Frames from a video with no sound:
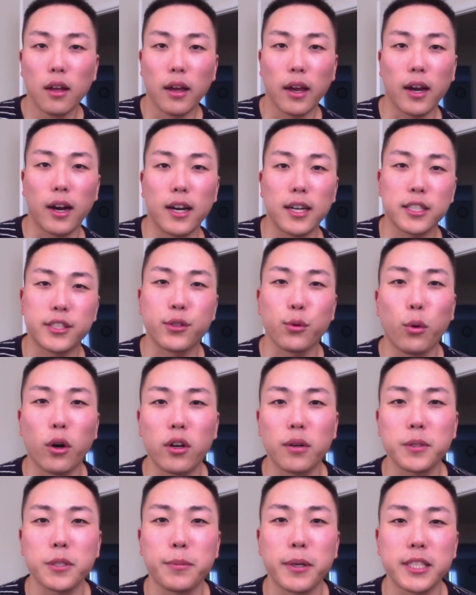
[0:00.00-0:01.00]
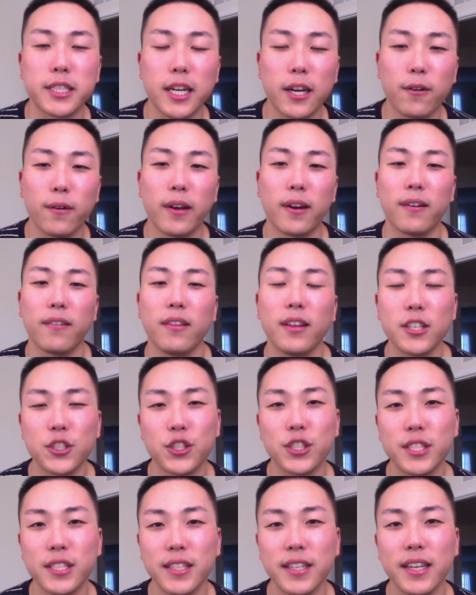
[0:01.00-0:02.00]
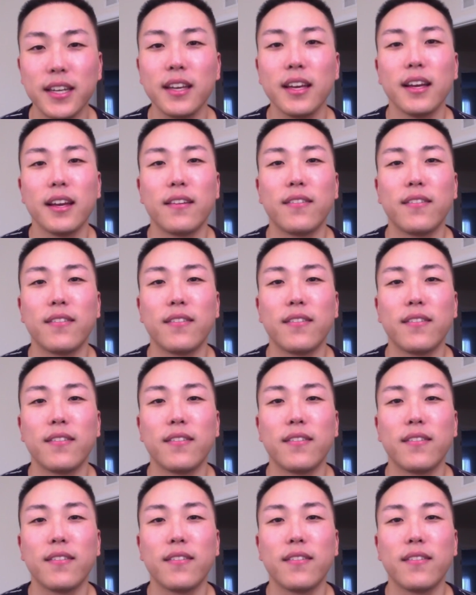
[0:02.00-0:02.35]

Hey guys, welcome to my channel Hairliciously.